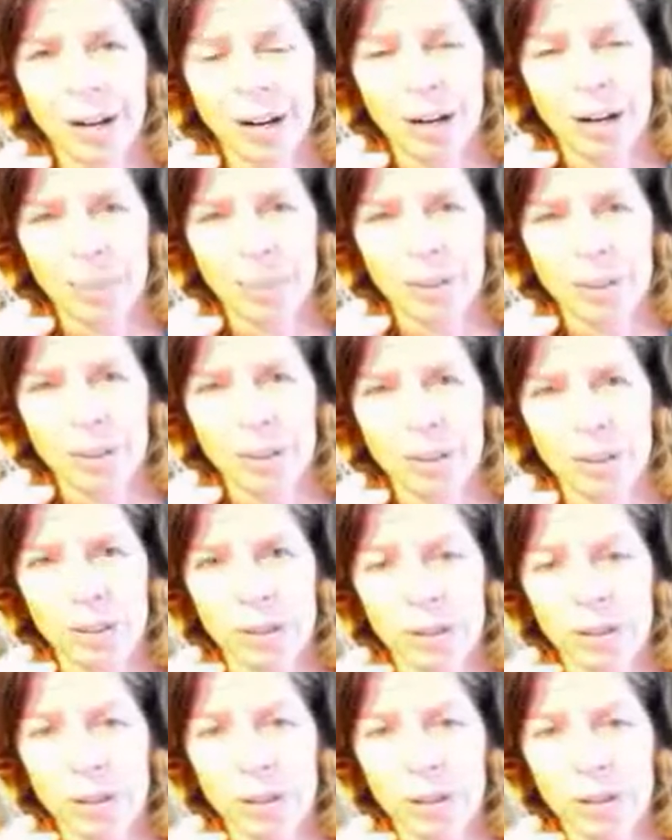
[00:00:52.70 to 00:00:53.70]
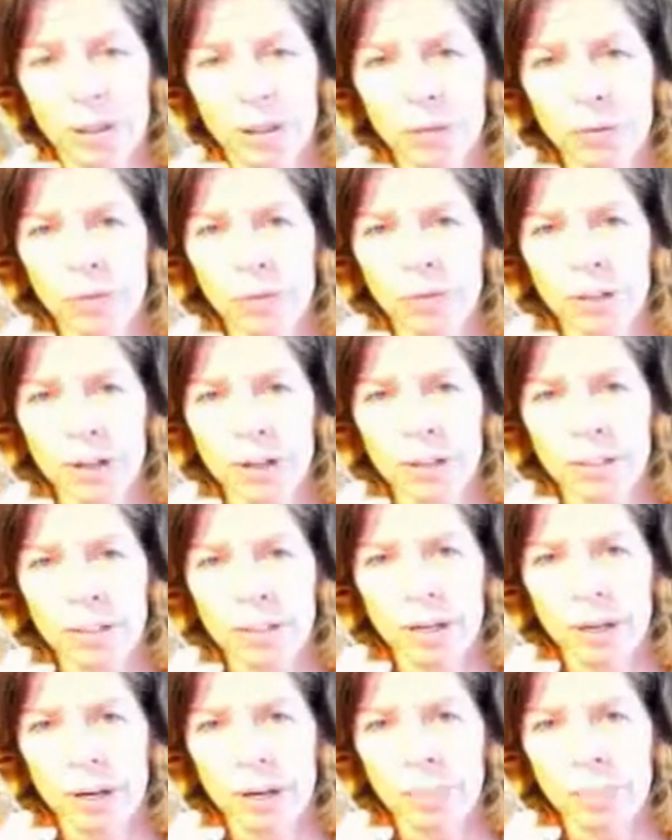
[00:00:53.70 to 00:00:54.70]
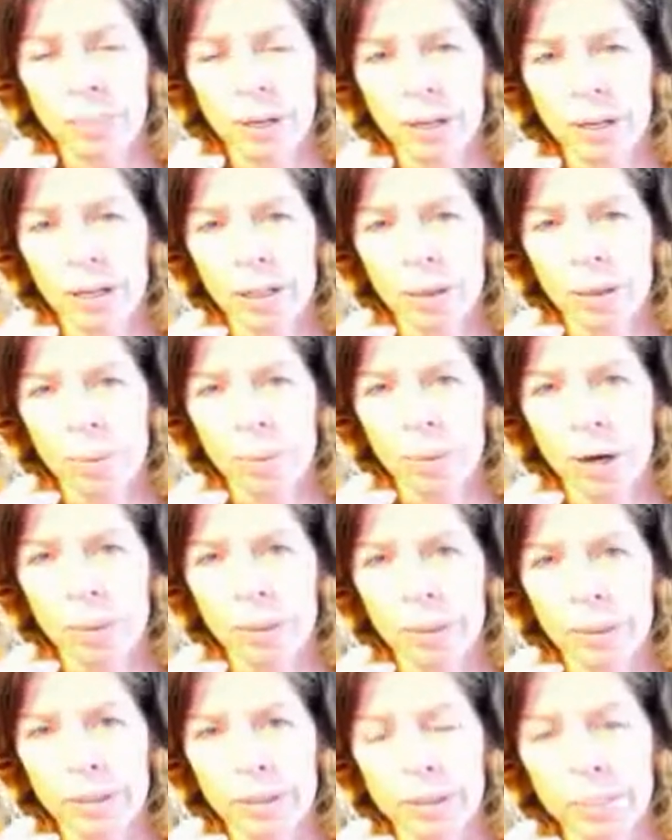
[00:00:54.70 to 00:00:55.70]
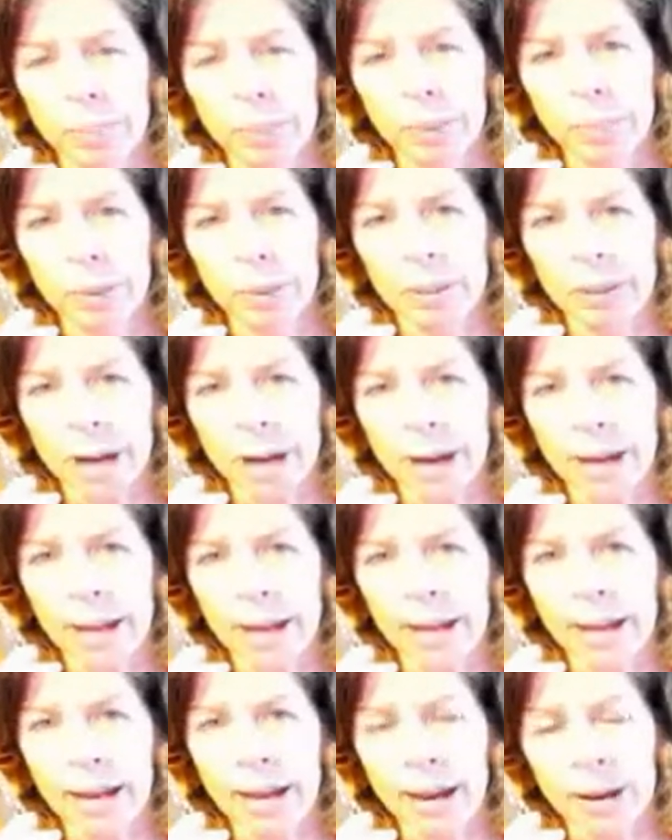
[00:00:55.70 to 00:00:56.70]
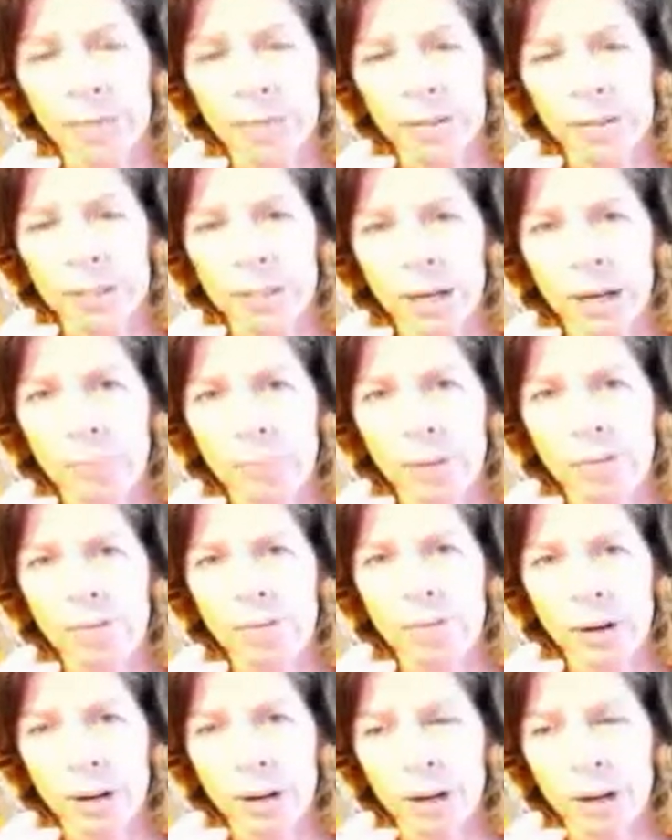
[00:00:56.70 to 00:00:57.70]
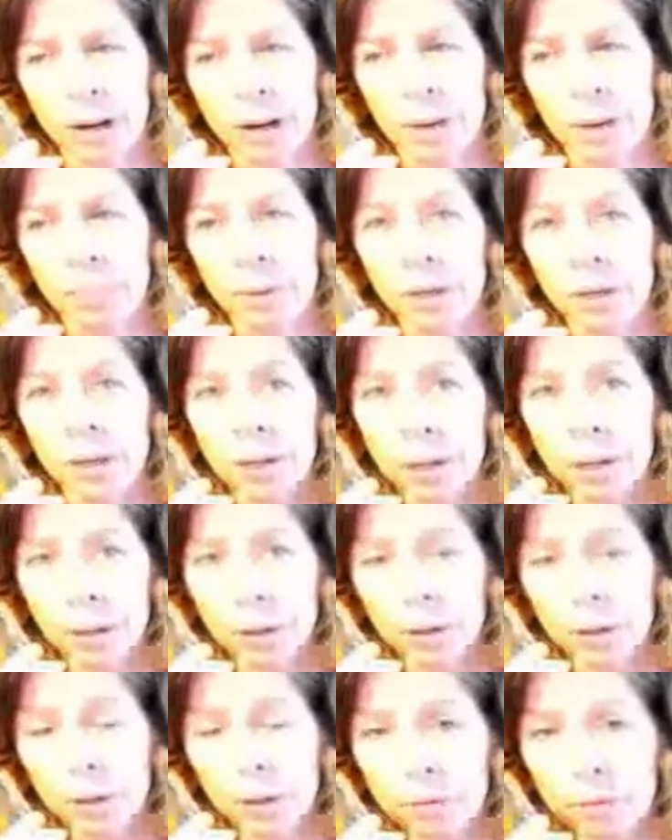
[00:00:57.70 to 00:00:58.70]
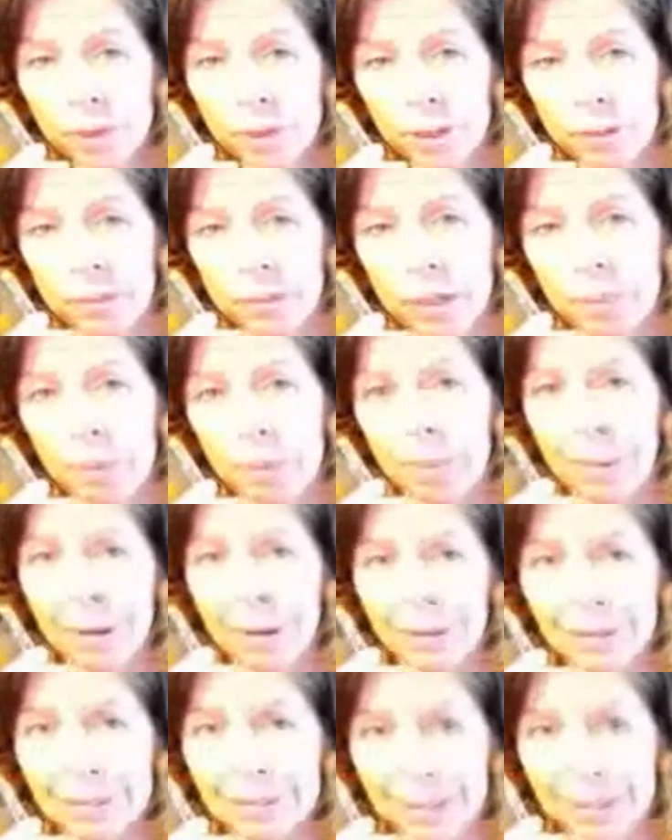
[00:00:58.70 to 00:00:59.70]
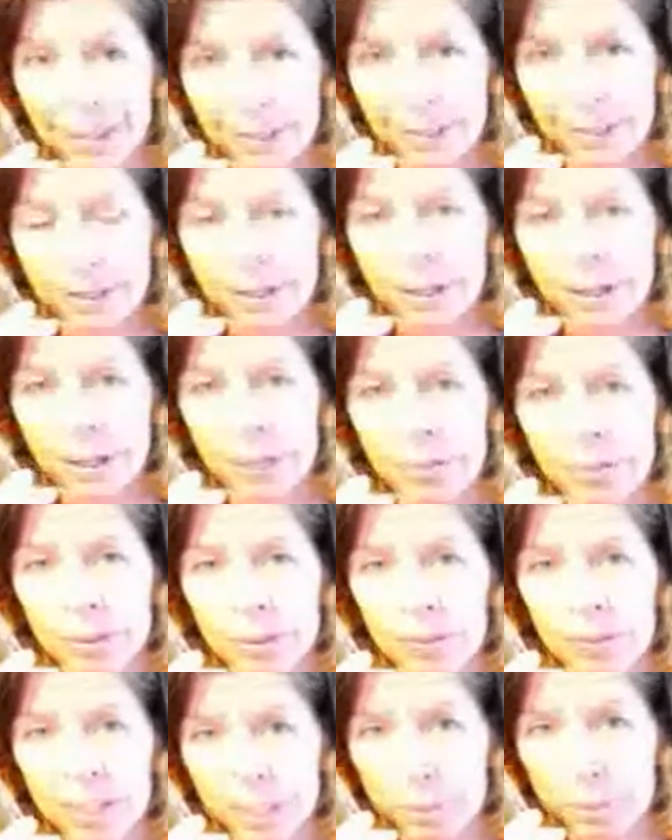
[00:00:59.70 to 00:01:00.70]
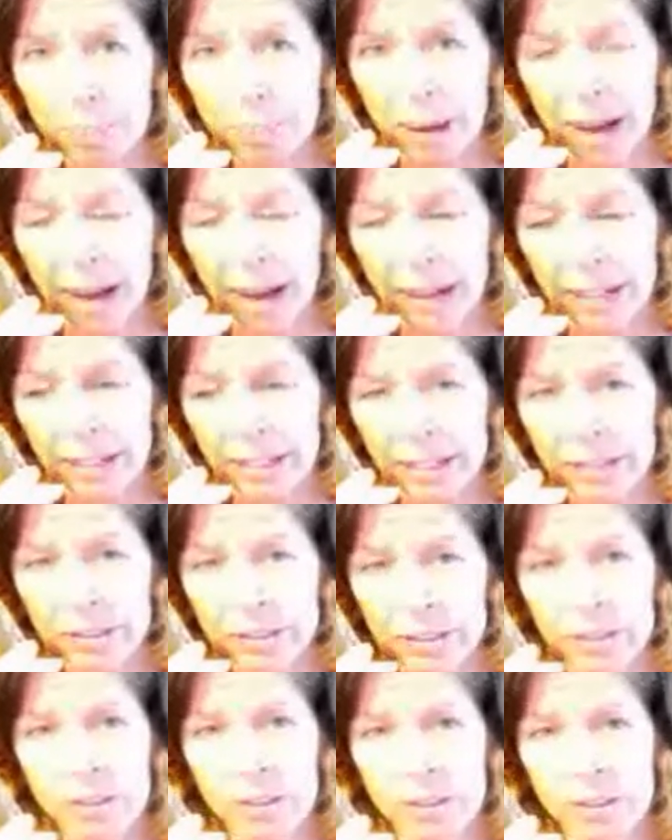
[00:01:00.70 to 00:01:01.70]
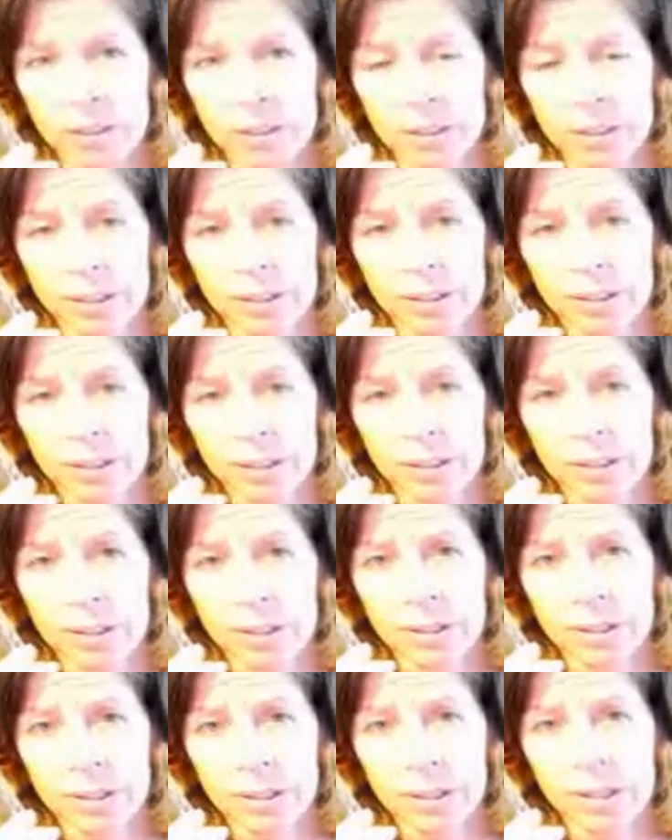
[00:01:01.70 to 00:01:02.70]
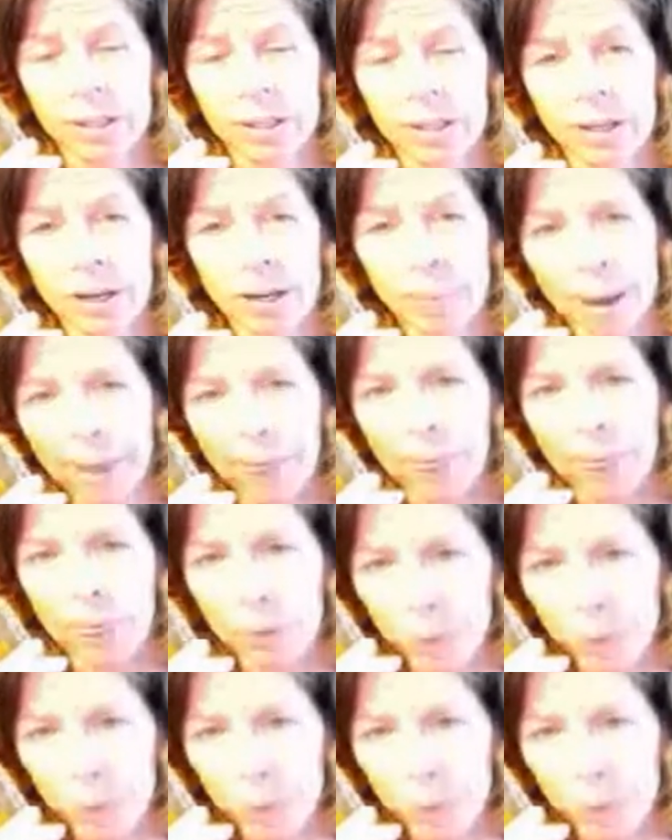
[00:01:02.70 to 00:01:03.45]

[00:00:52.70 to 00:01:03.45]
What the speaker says: Option. You fucked up and you want me to be polite every time you fuck up. You fucked up about 6 times on this package and about 3